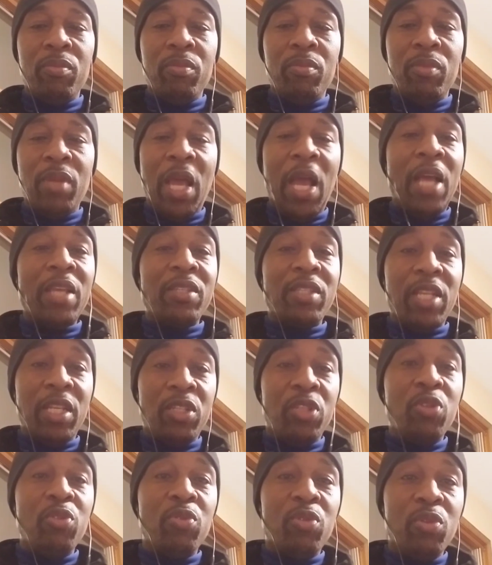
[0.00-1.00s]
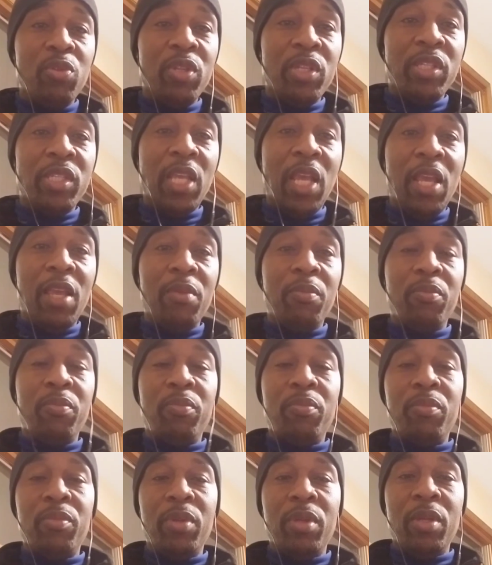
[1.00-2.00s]
ask that you do the same
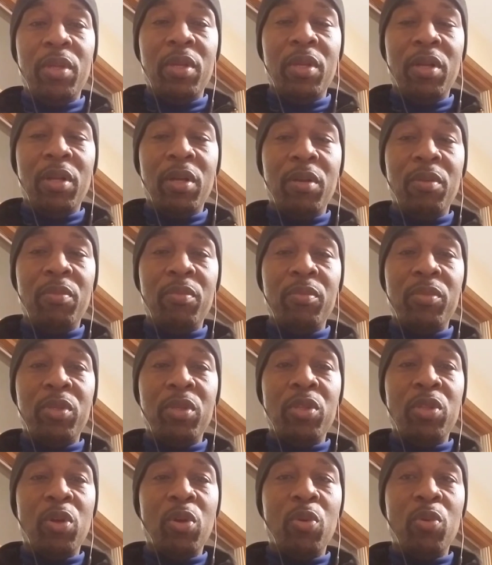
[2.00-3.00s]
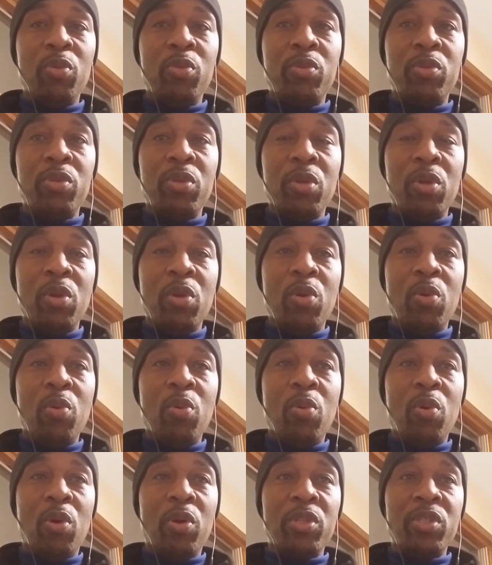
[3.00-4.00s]
to those
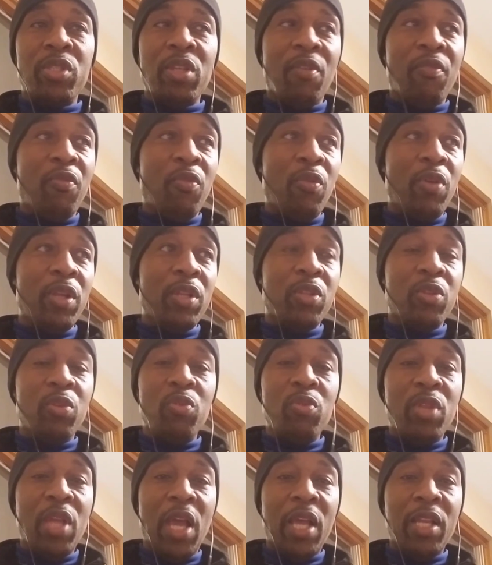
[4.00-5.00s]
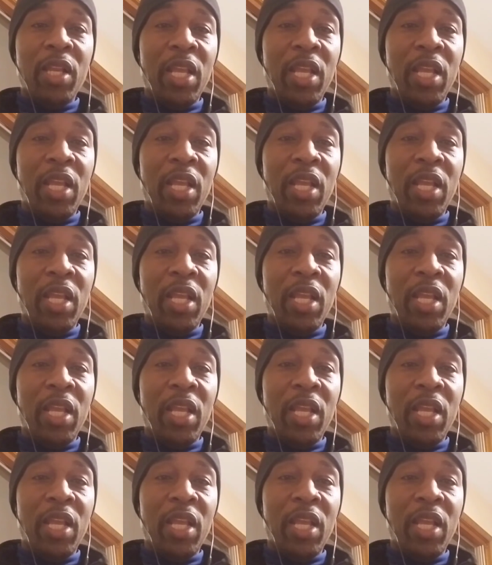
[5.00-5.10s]
who are suffering through that,